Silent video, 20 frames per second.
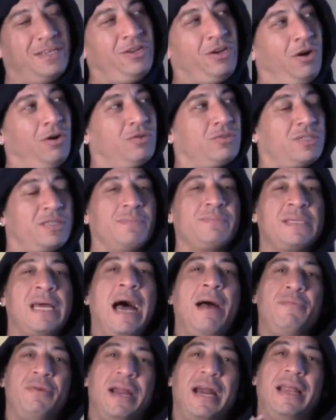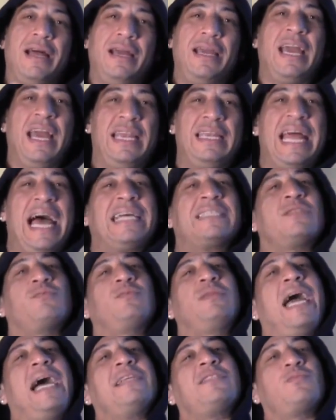know, sometimes you got, and
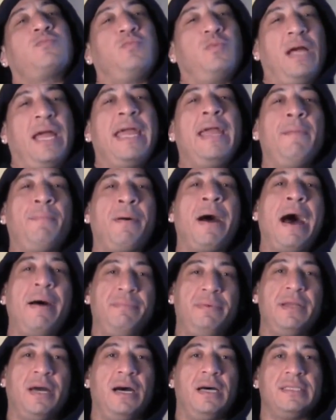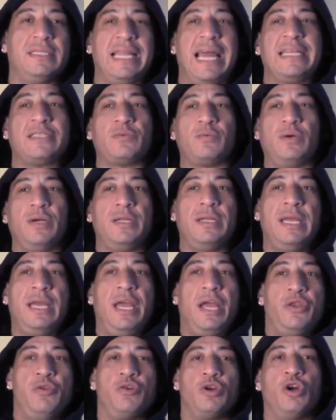that's what hip hop does. That's what
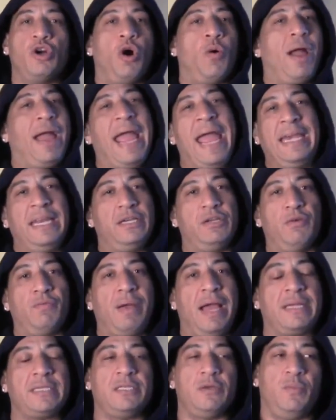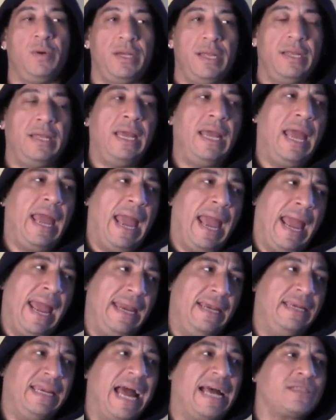you could go any direction with it,
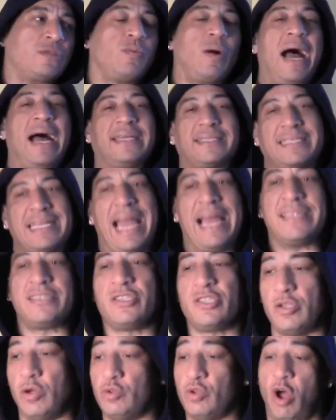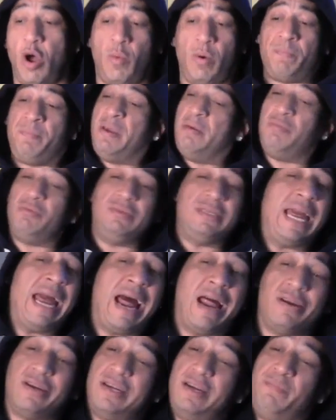and that's why it's lasted so long. When people
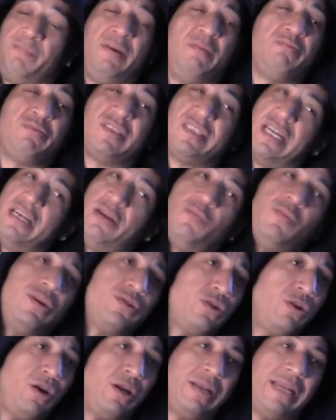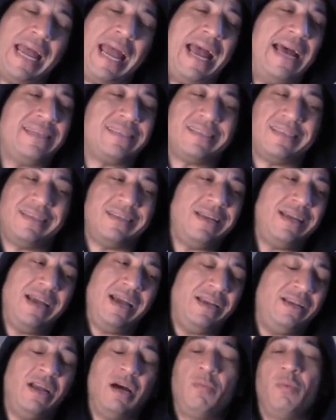downed it and people said it wasn't going to last and
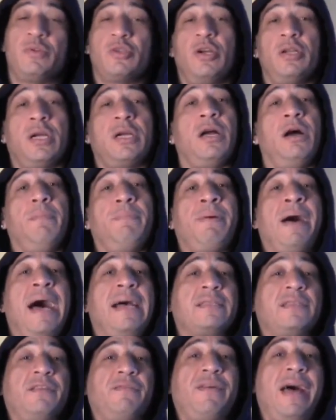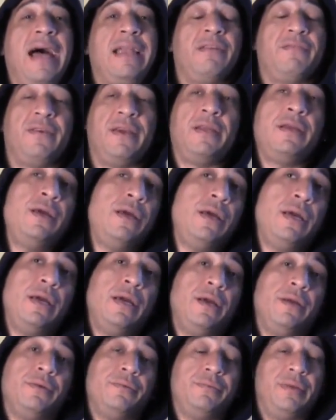nothing was going to come positive out of it,
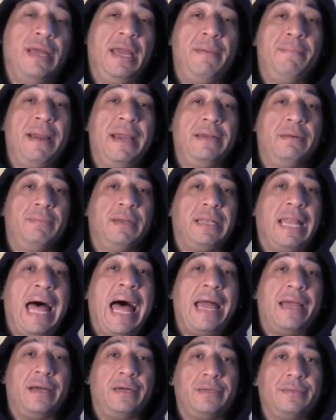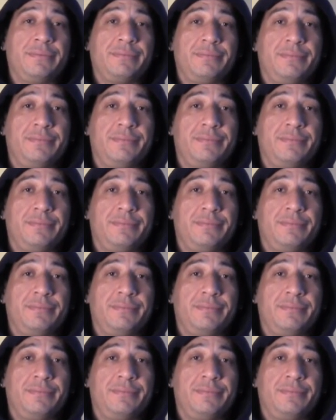it made them a liar.